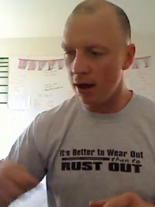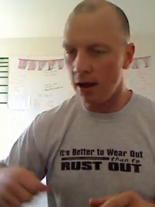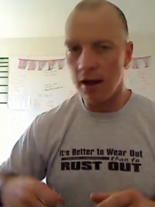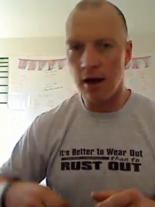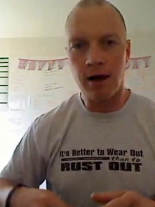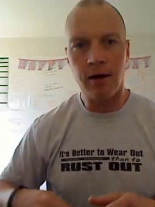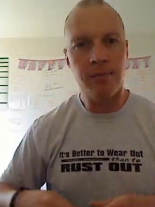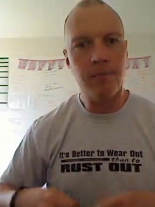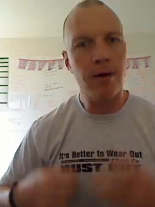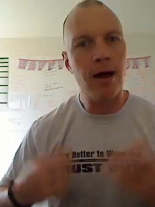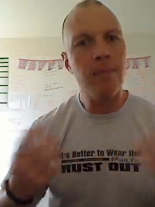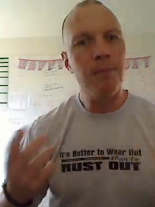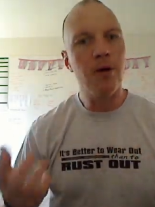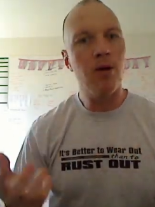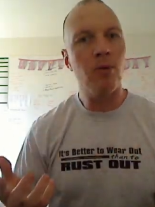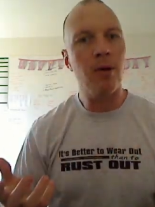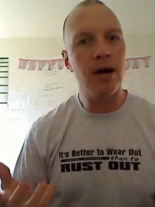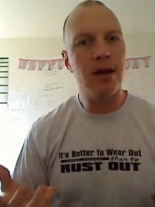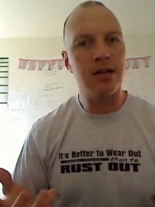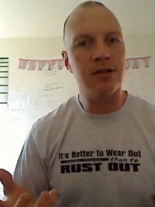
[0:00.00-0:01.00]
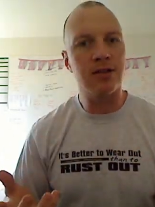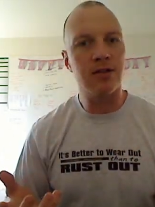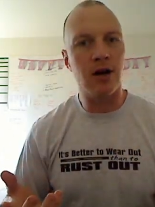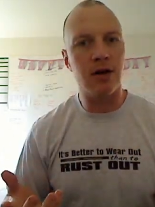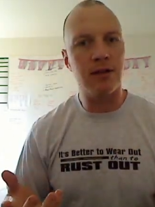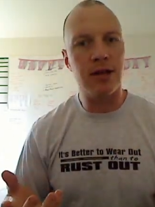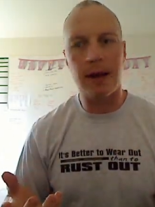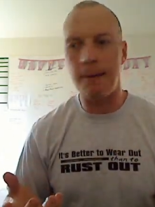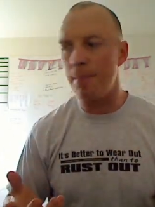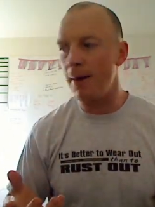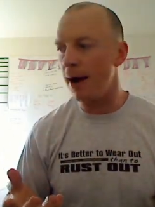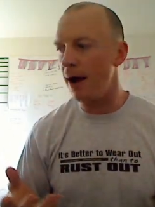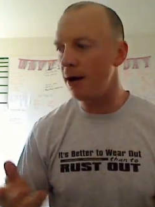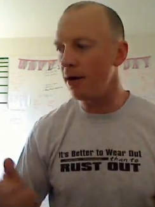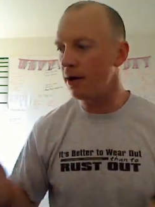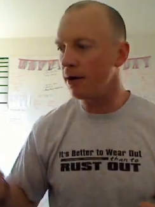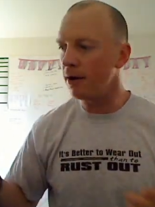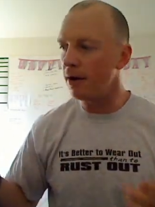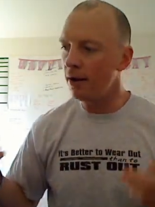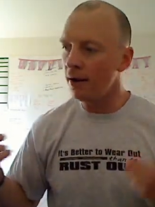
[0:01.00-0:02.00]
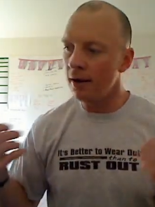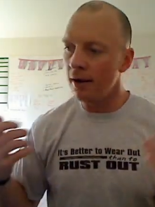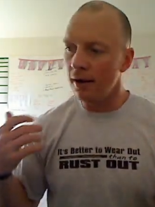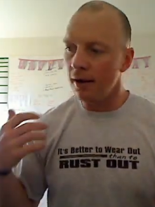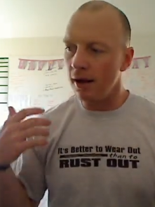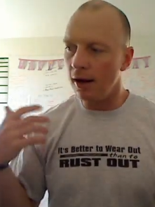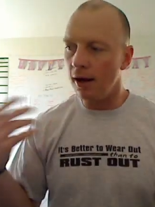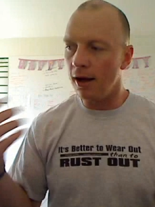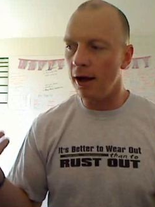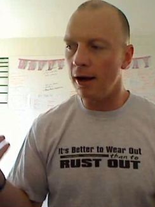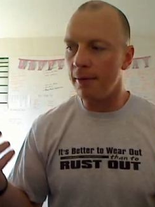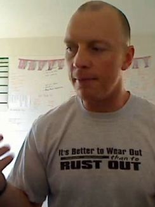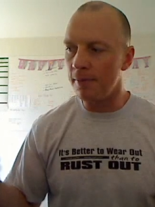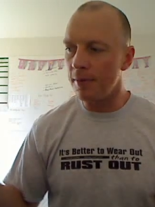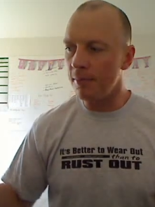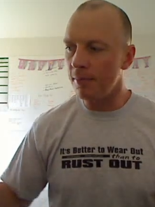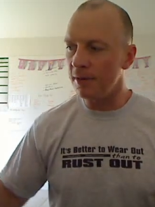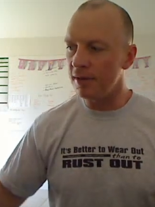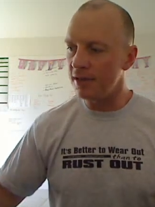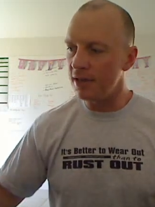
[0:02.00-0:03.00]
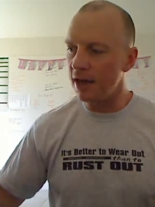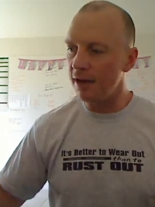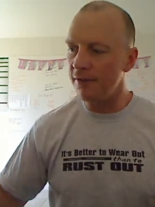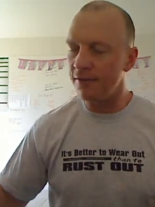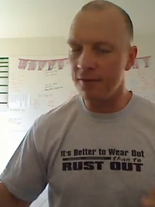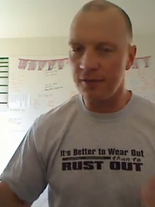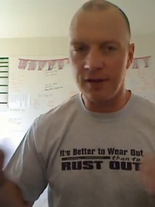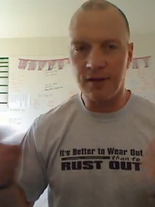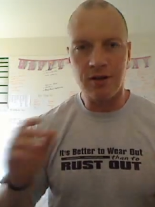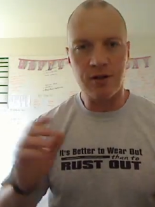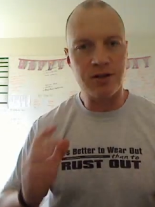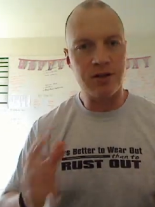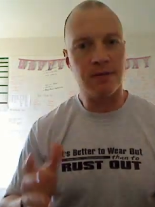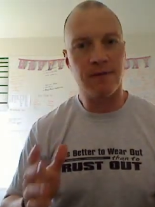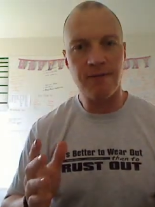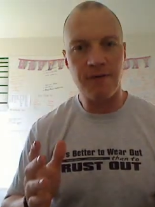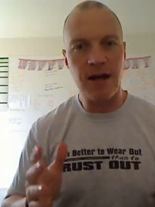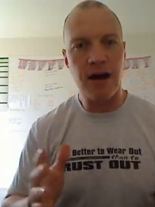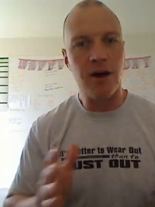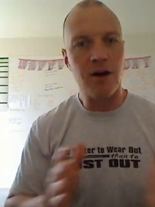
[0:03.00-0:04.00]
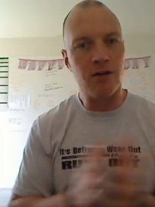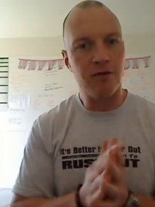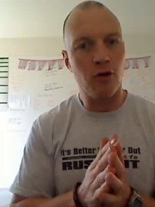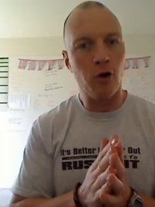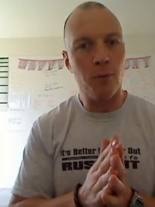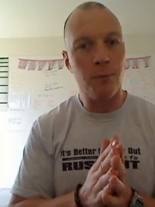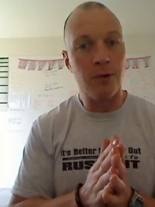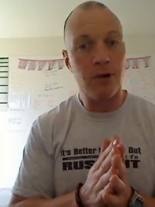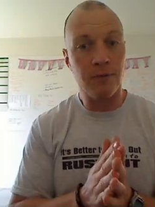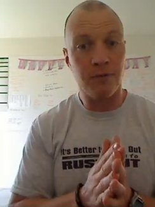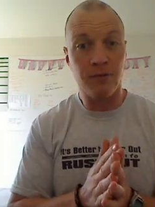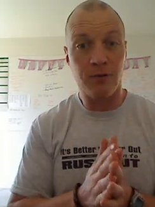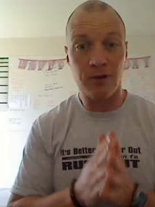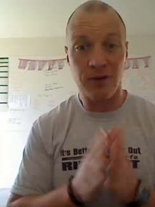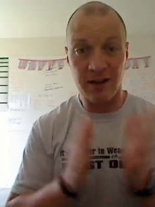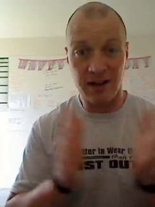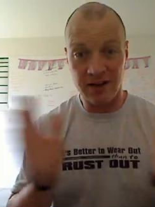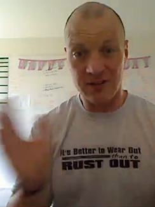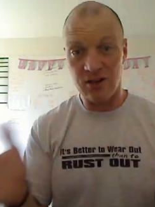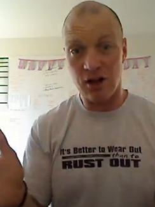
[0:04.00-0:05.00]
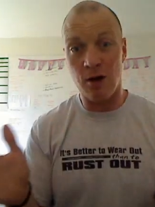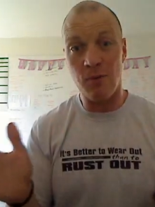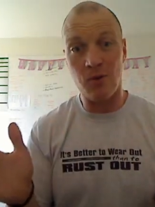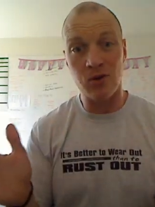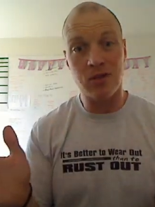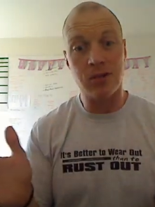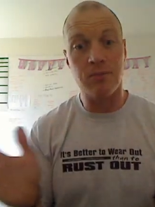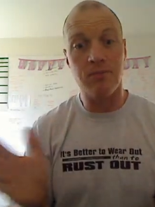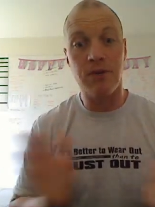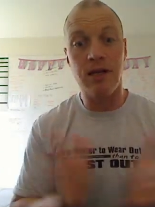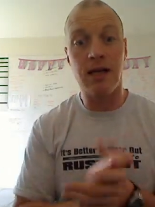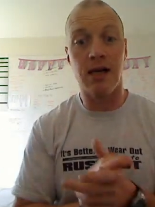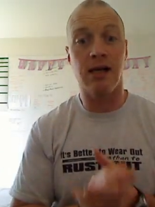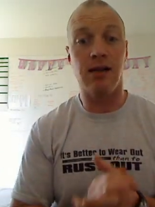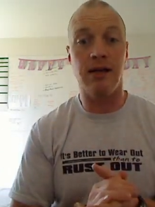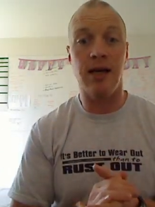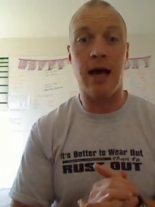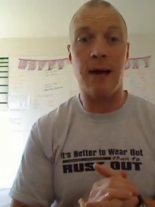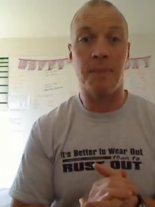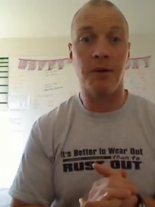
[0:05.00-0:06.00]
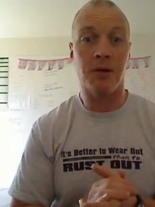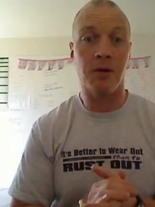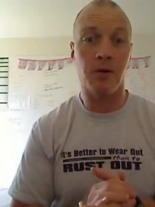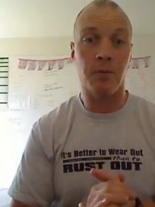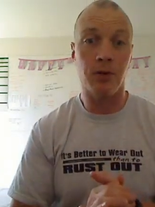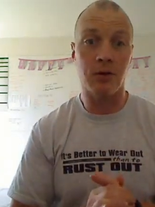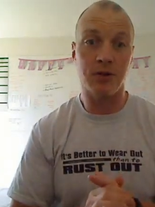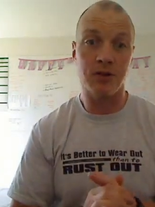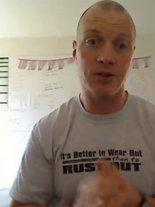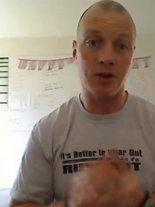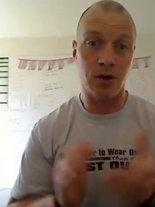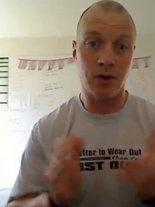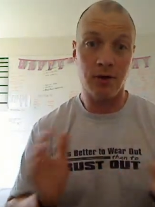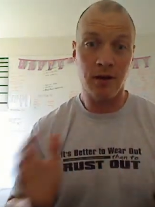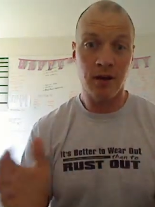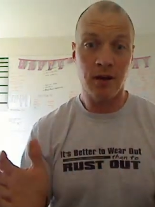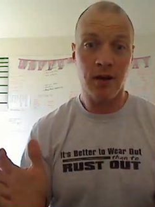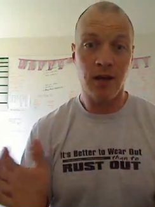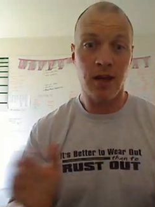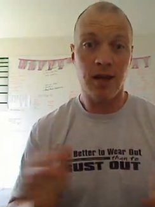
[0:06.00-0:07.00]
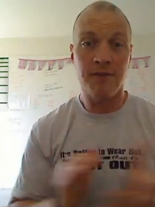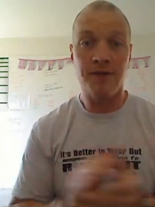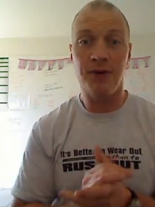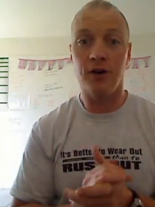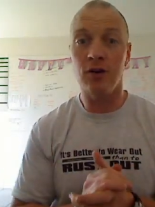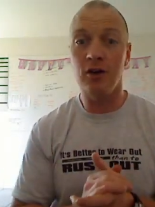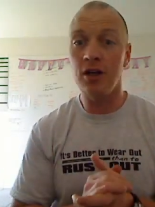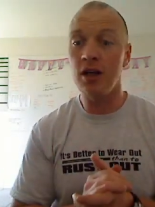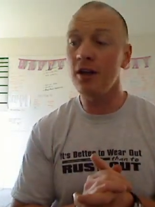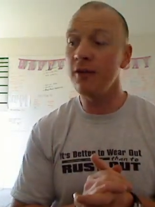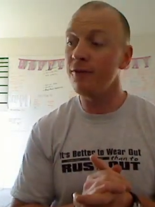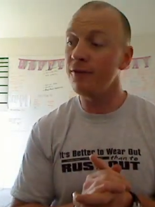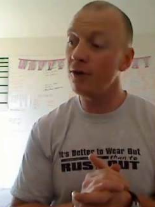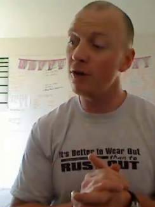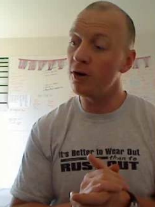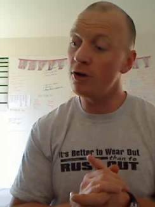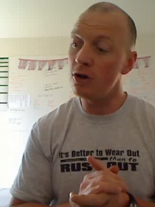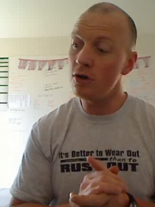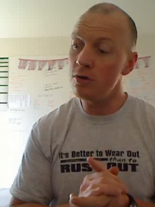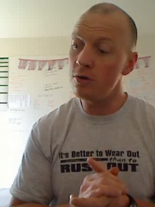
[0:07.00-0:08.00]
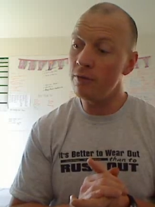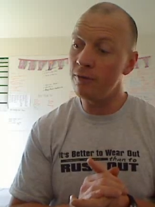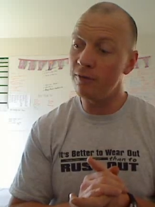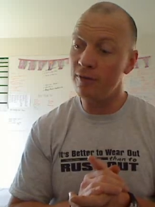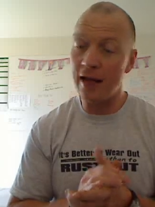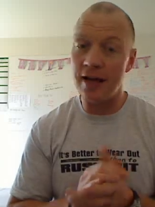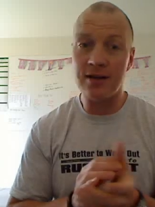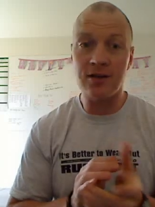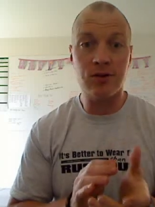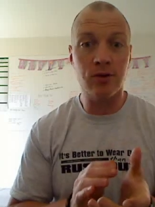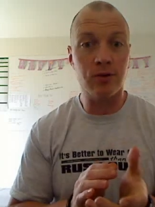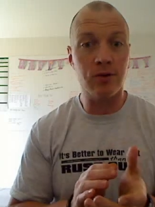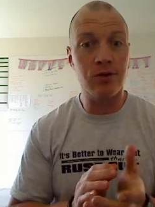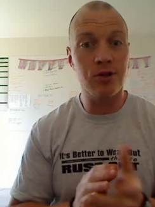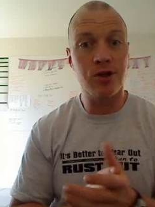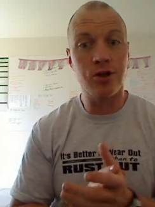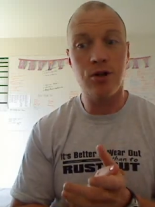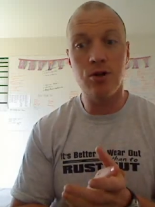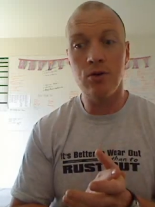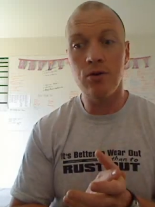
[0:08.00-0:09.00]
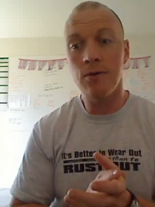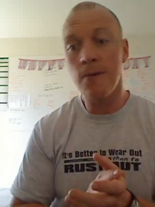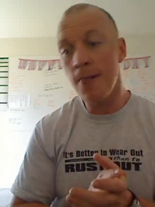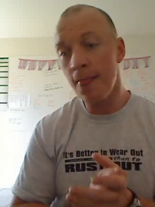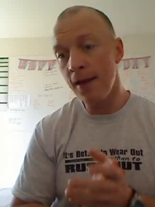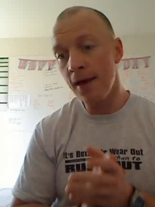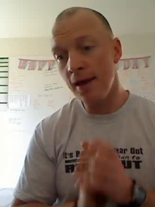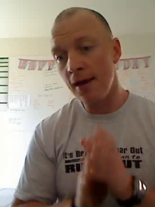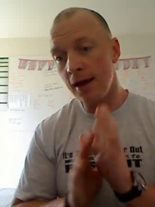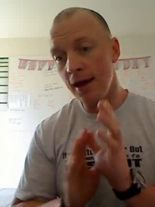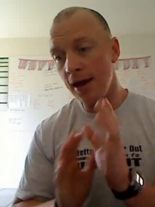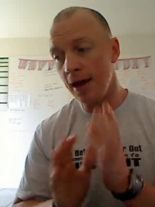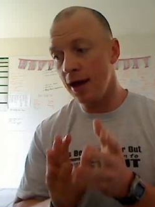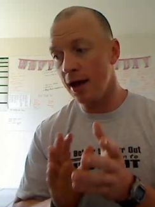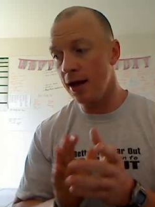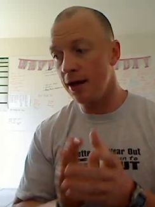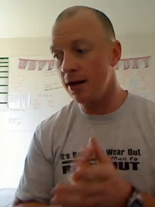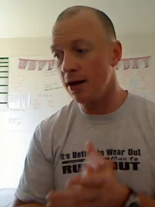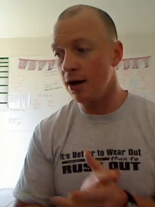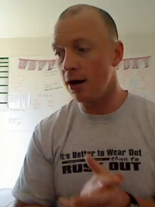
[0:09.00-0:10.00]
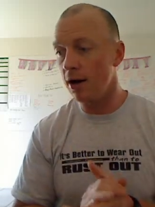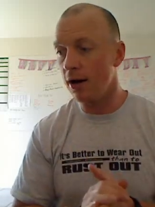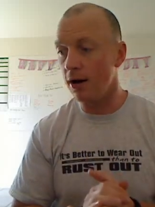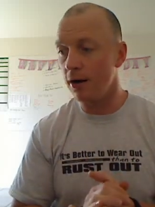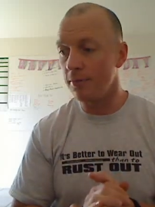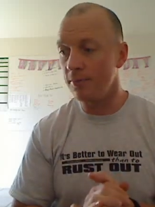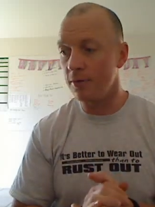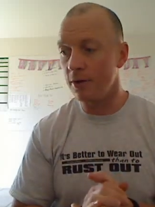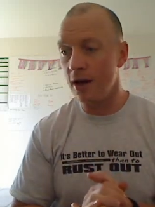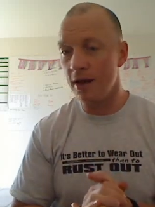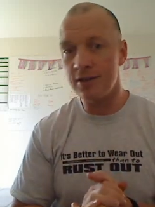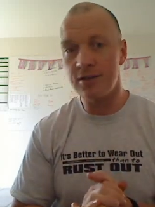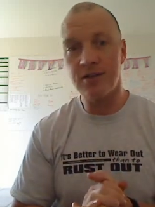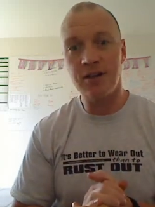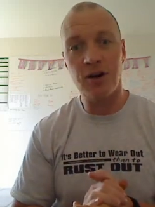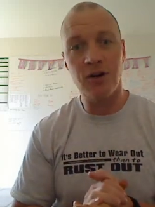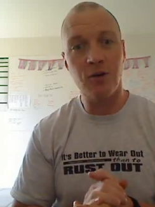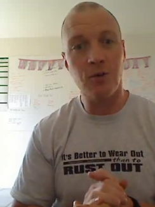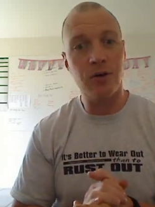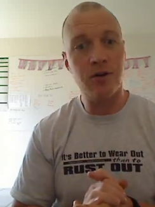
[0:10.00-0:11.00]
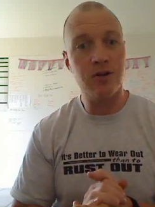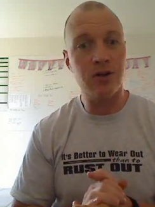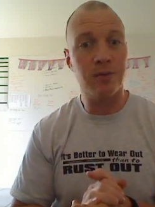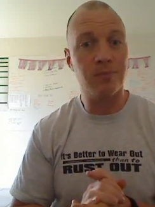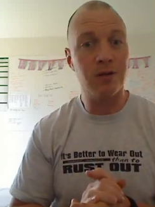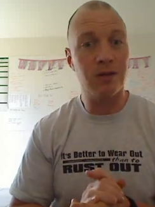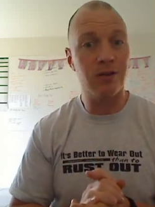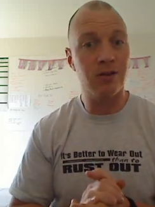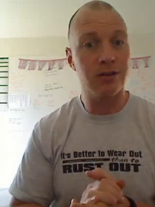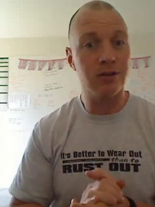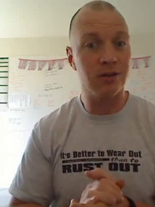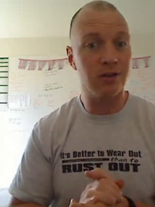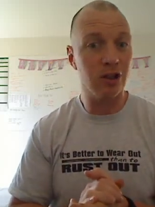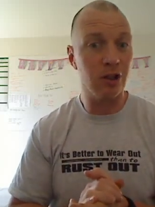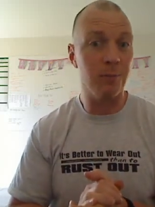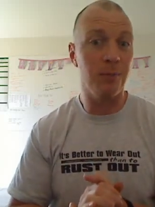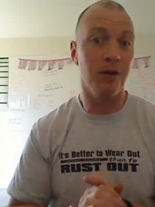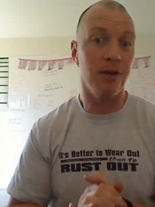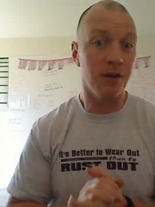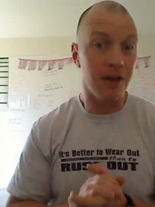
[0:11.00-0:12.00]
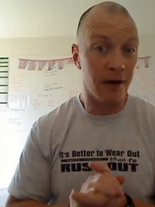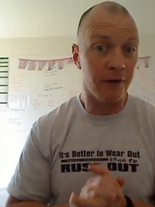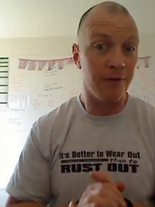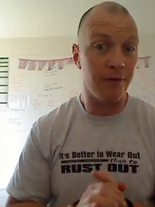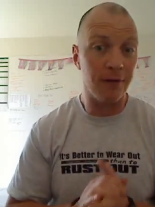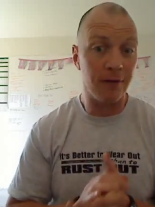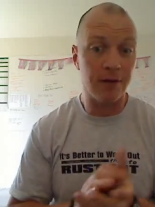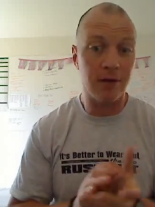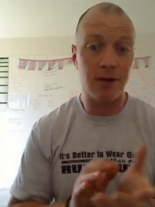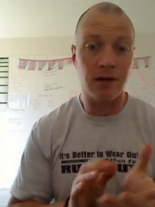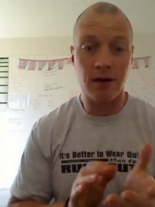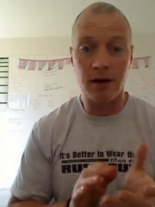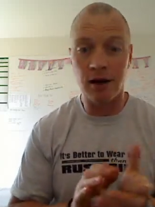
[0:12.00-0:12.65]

Might be a way to start that pattern. But definitely there's some value of opening a foot, and it's almost immediately applicable. So if you're looking for a new flat-soled shoe and not scared to wear something that looks a little bit different,